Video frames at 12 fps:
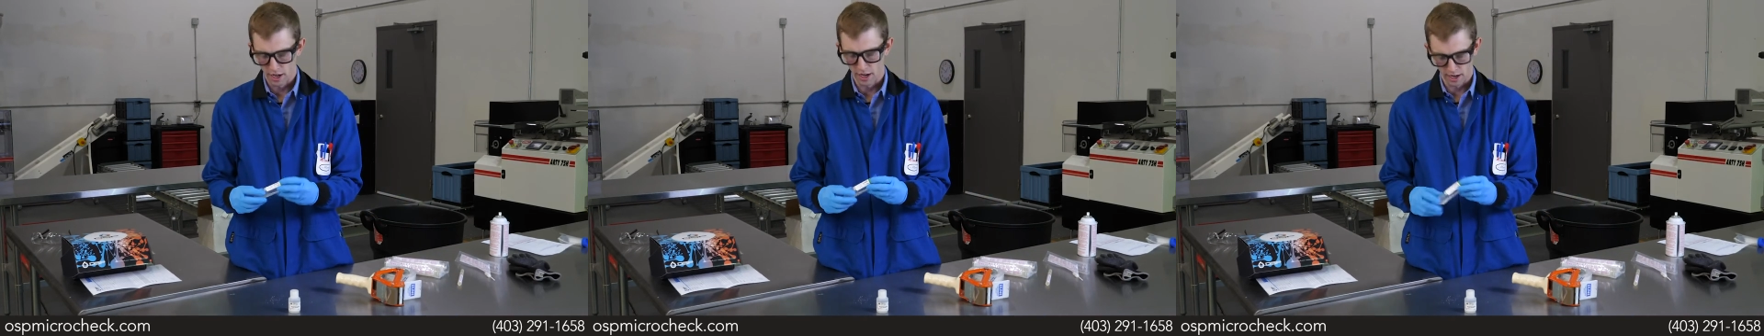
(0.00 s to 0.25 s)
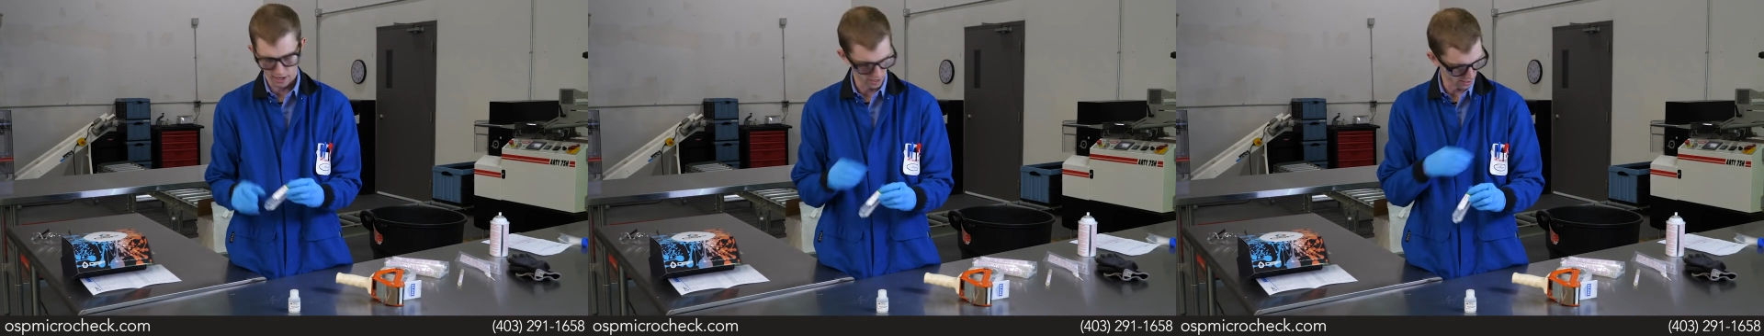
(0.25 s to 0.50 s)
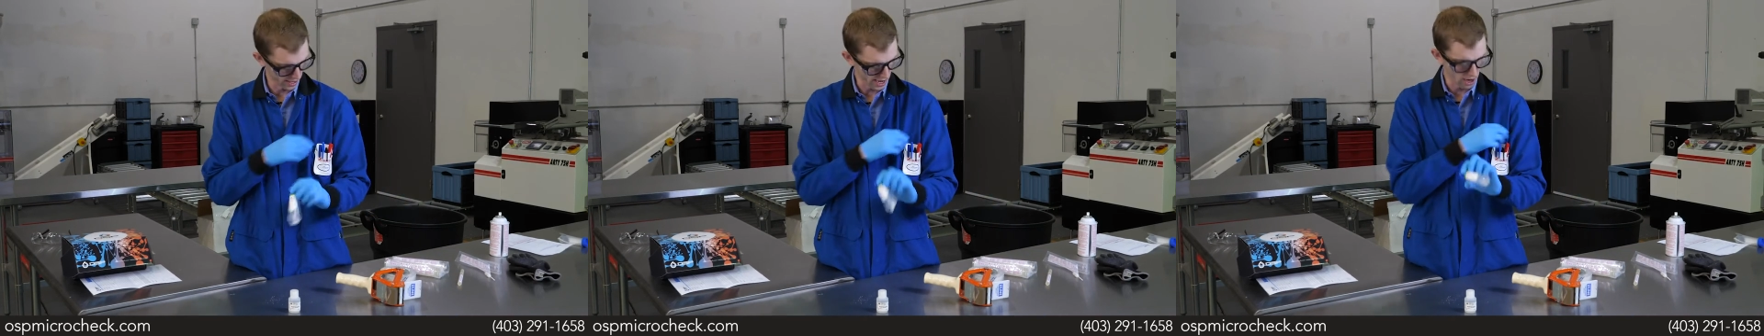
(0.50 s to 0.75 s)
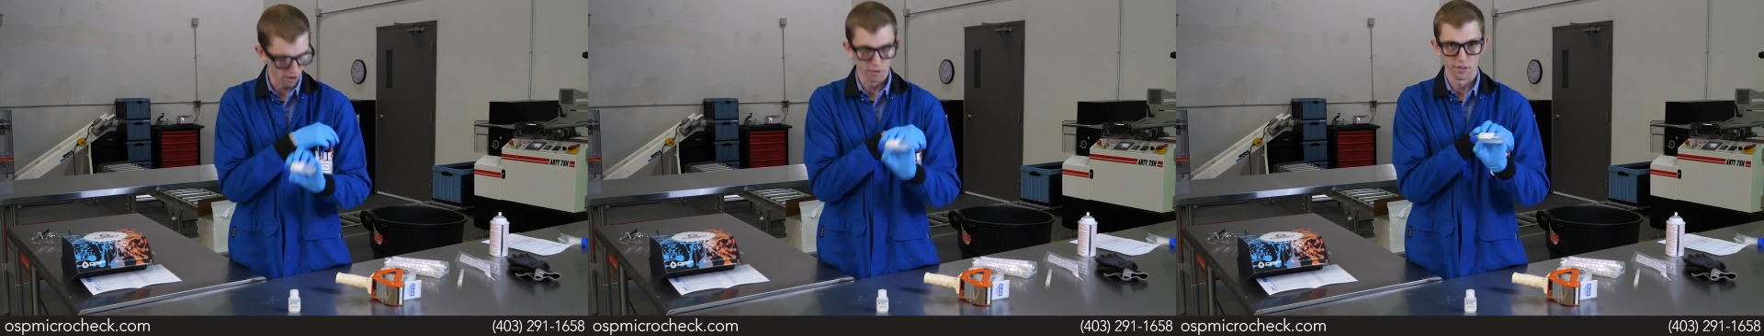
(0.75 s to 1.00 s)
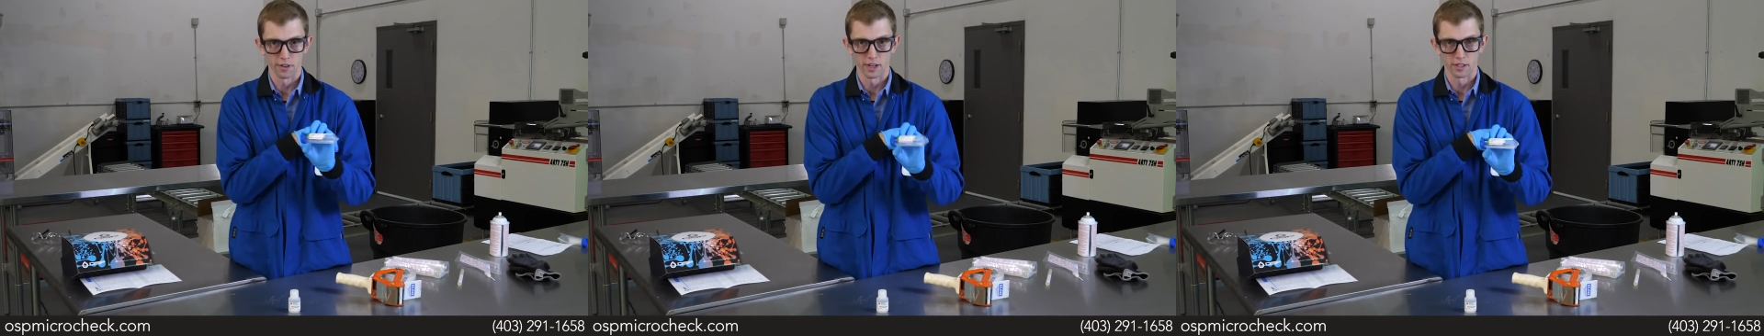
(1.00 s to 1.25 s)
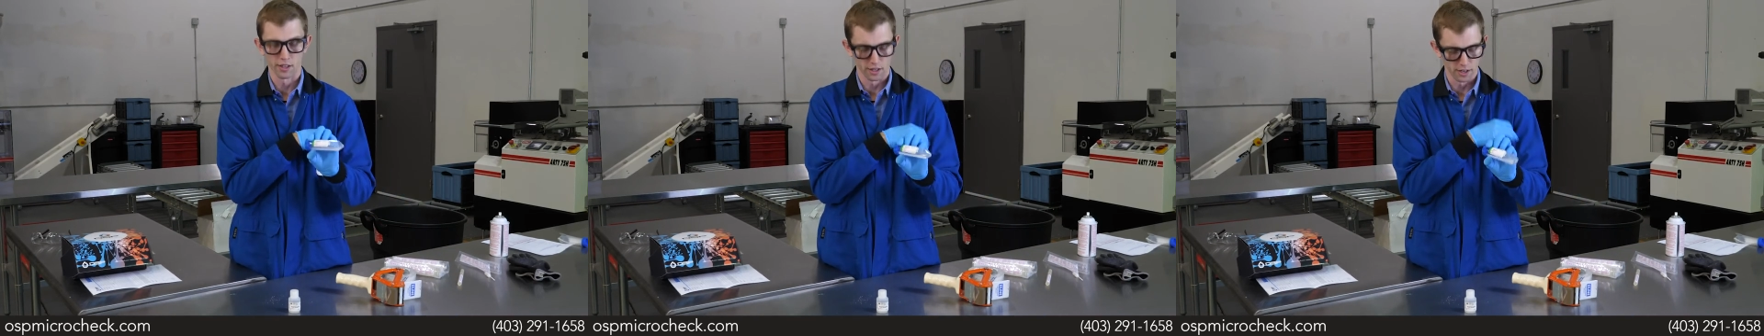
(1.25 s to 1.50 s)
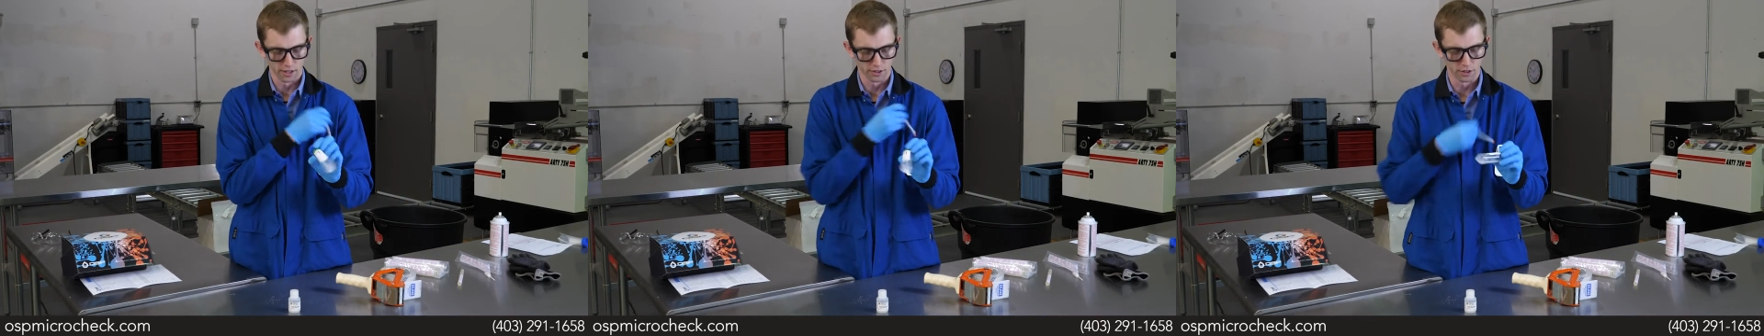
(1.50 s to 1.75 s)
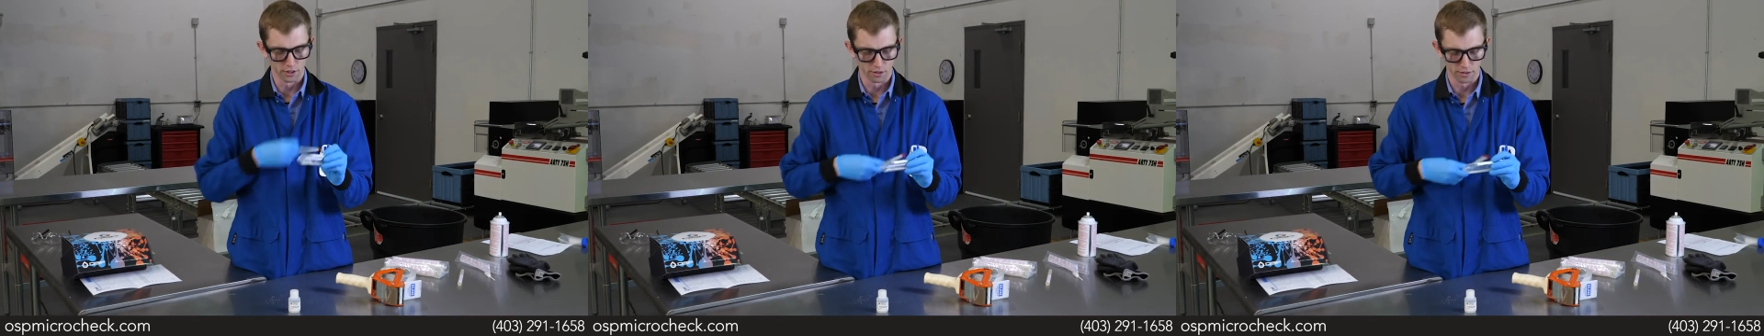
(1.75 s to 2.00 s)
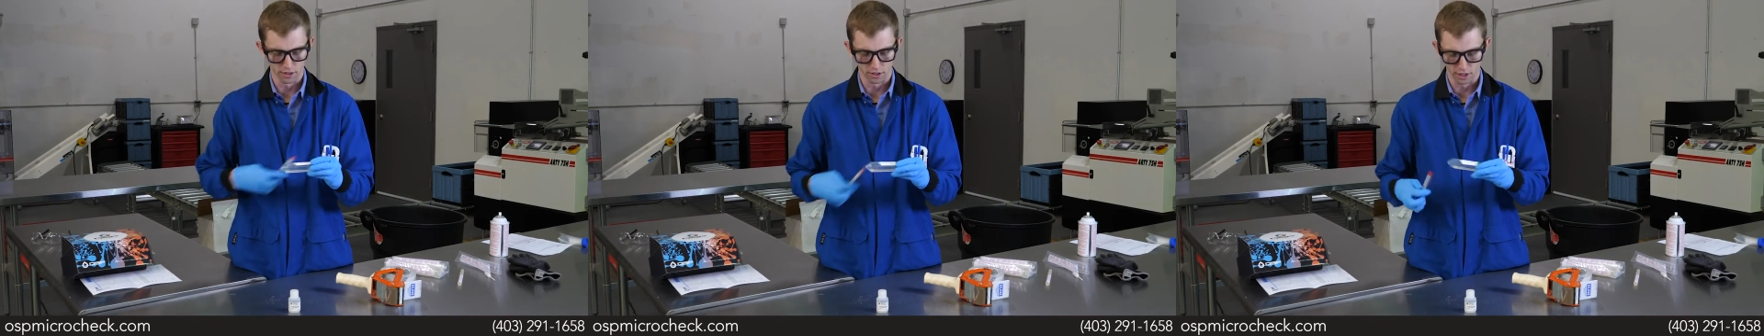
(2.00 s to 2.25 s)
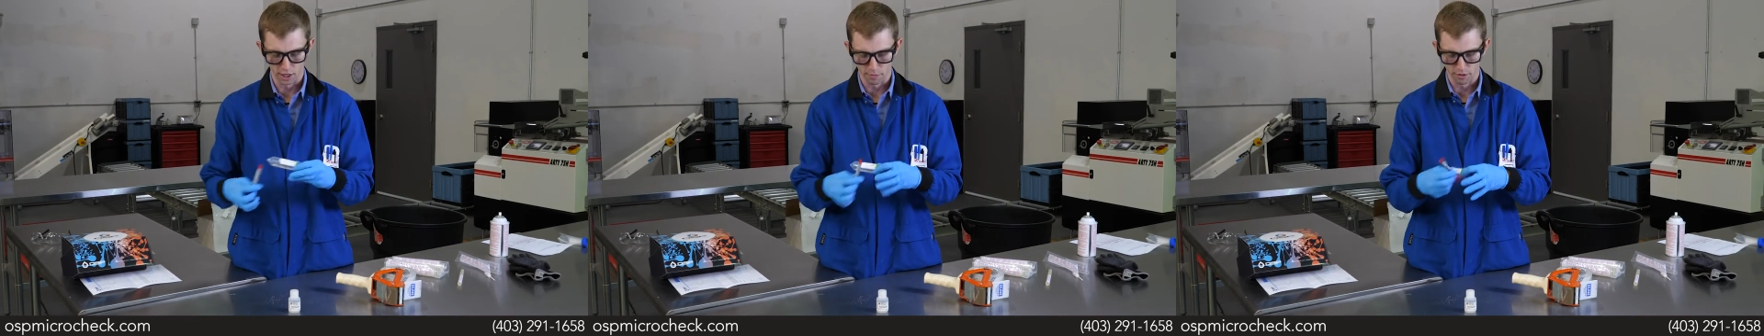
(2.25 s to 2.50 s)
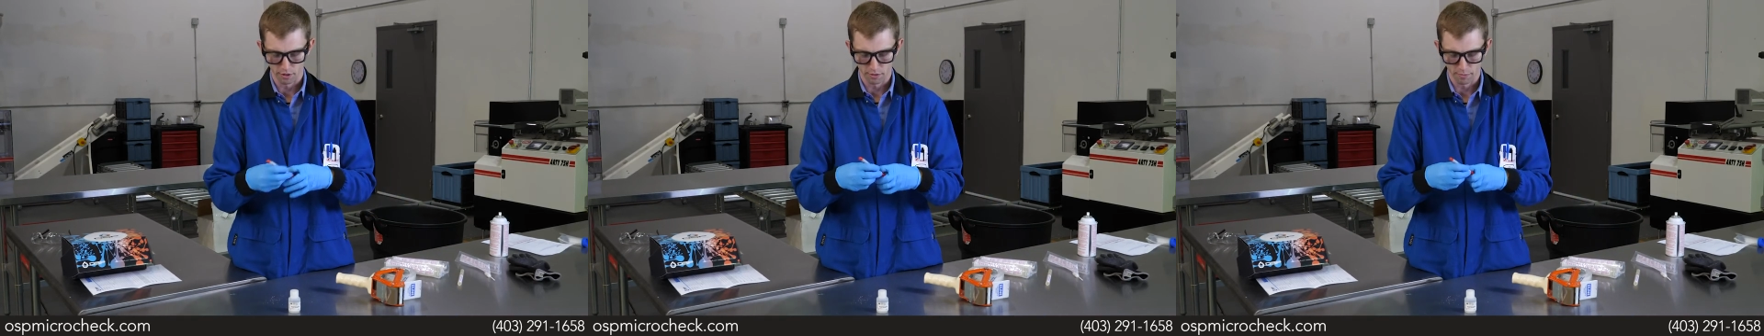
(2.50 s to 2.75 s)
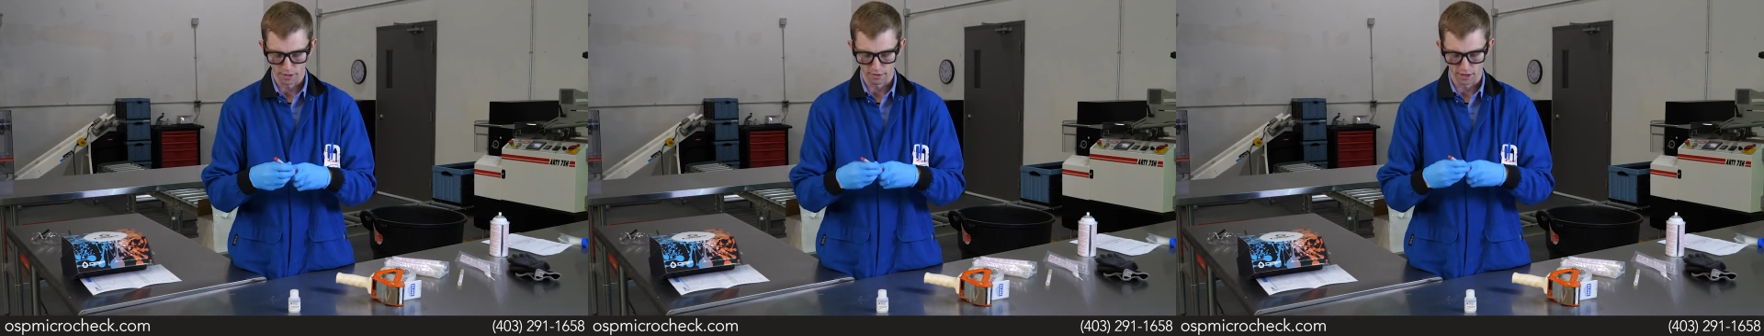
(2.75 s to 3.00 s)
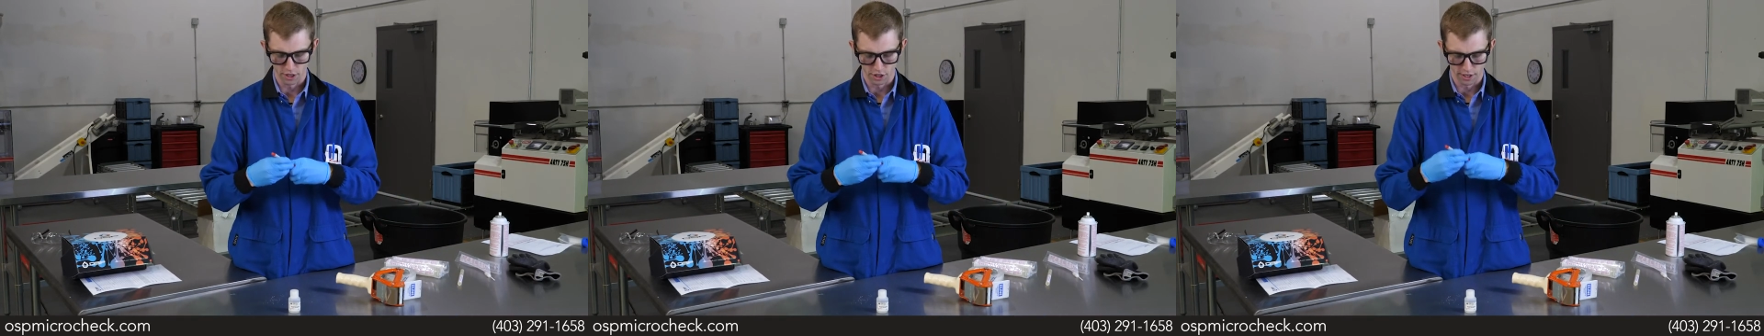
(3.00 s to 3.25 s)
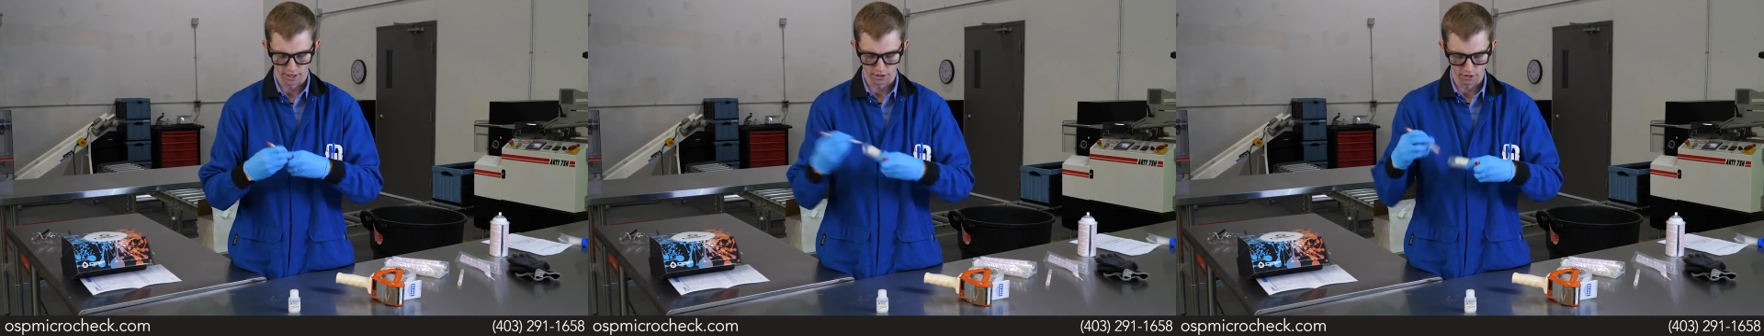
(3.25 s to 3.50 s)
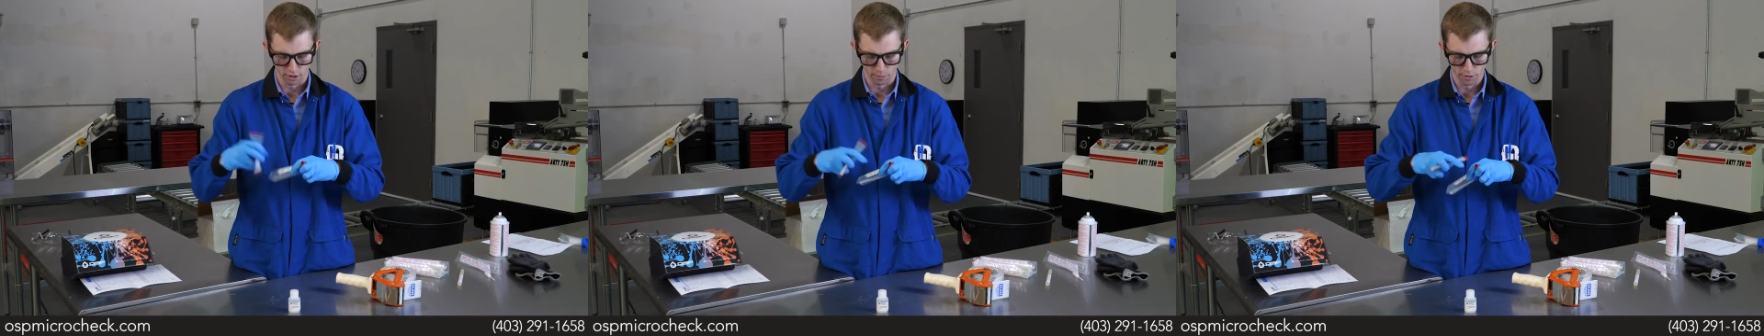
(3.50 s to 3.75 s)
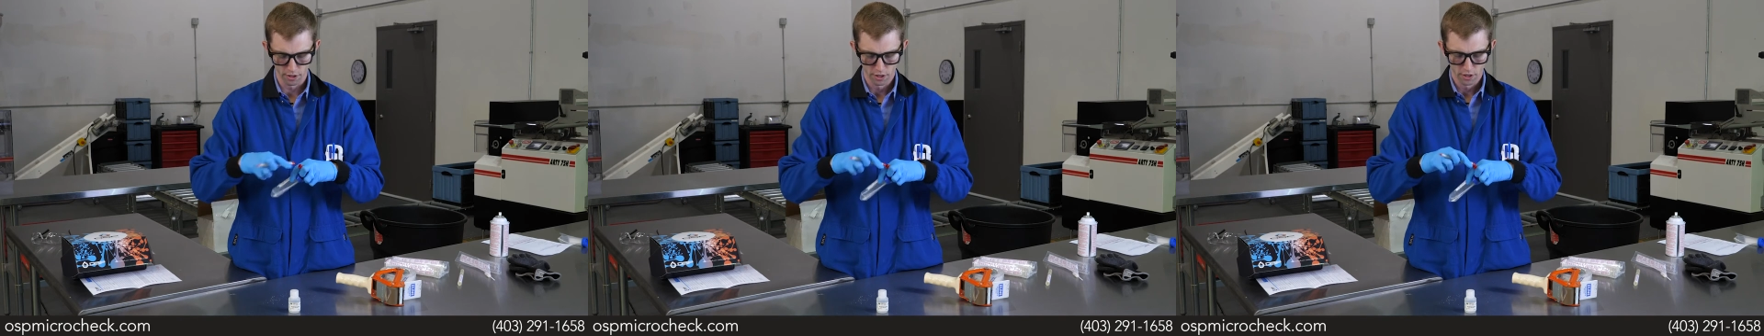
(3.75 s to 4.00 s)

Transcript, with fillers: And now the next thing I need to do is label my reagent X tube